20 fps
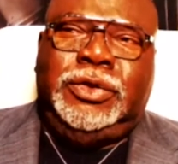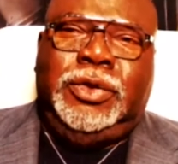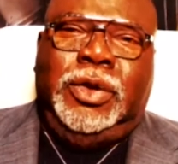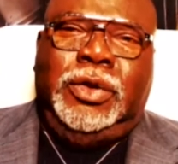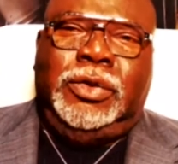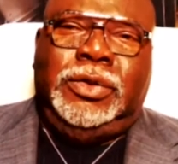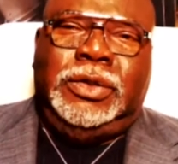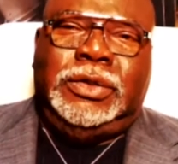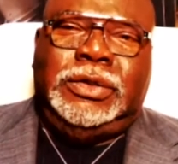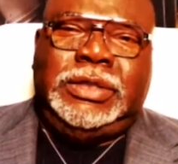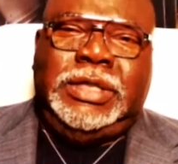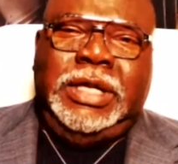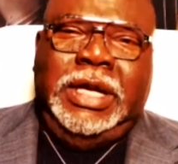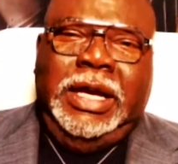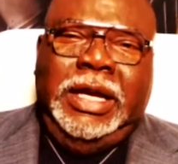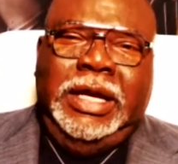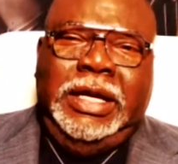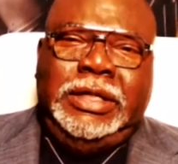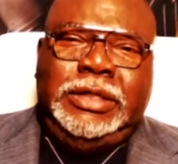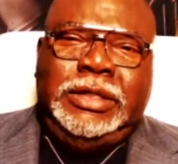on the
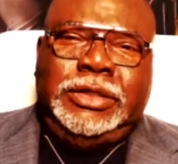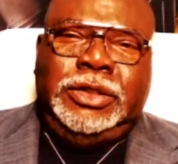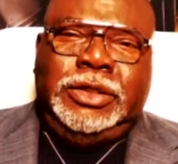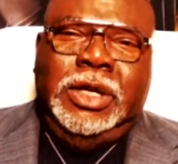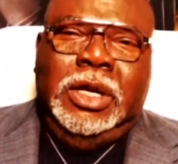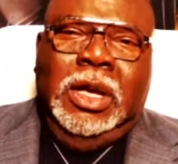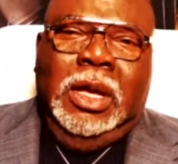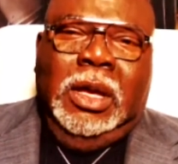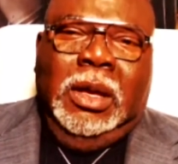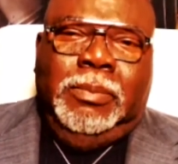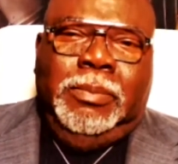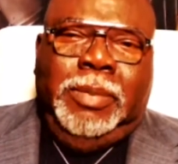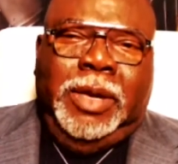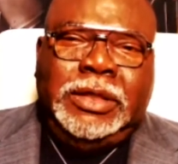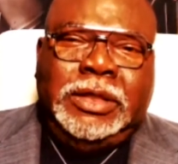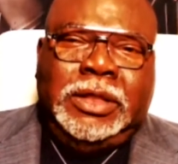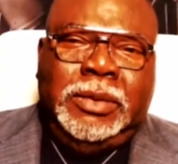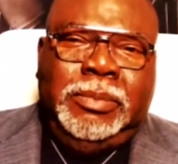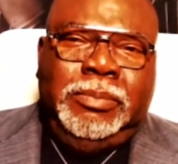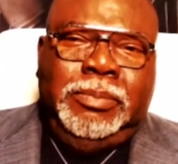stage,
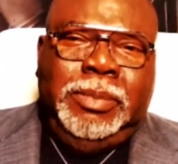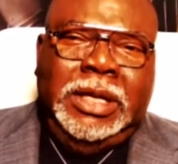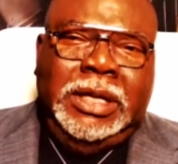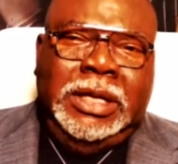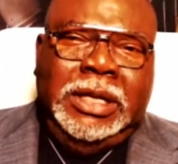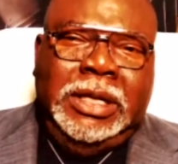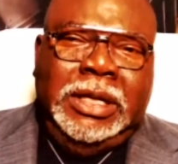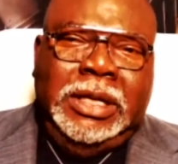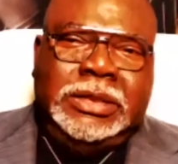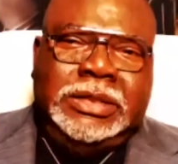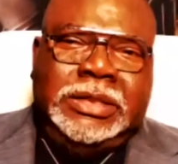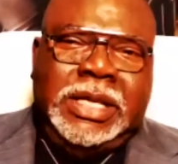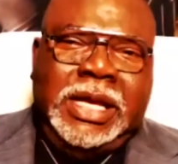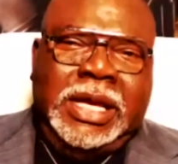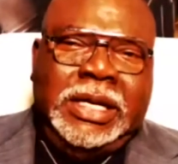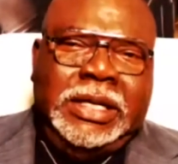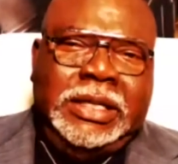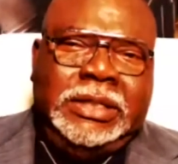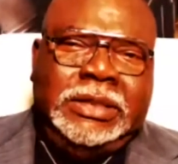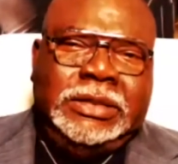but the many
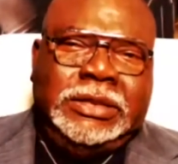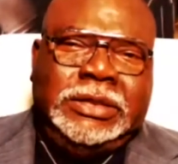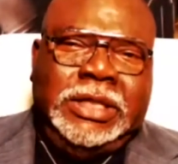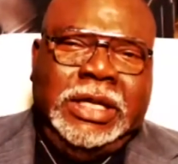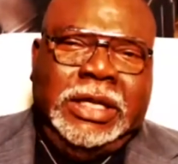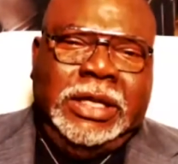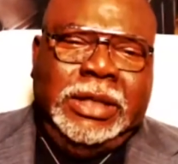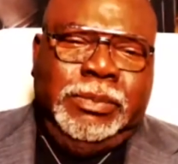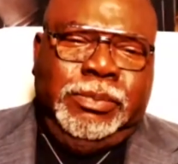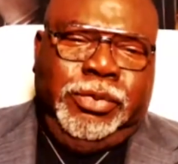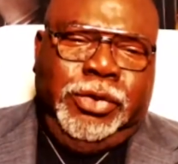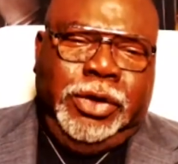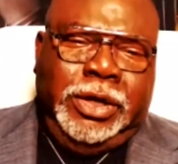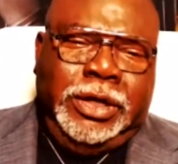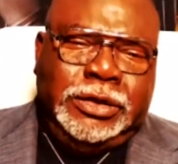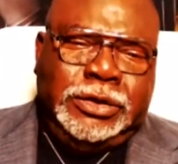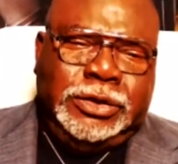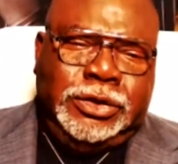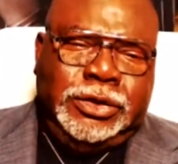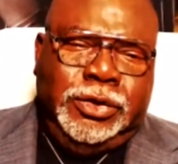settings that it
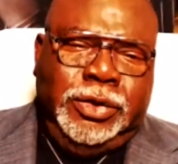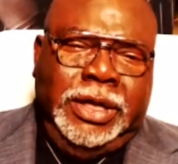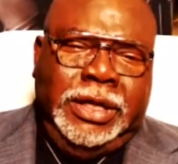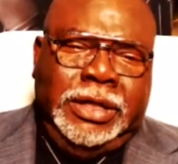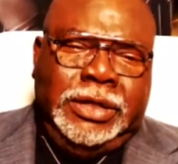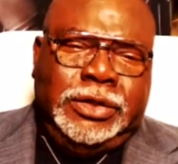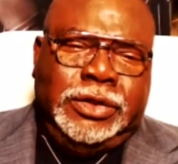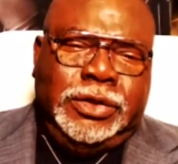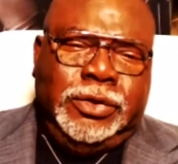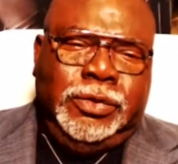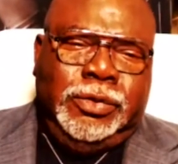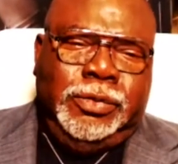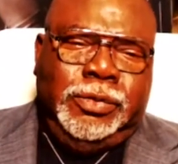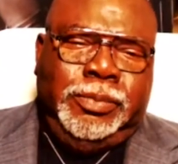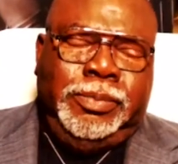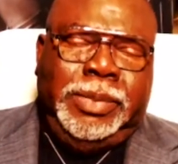brings you into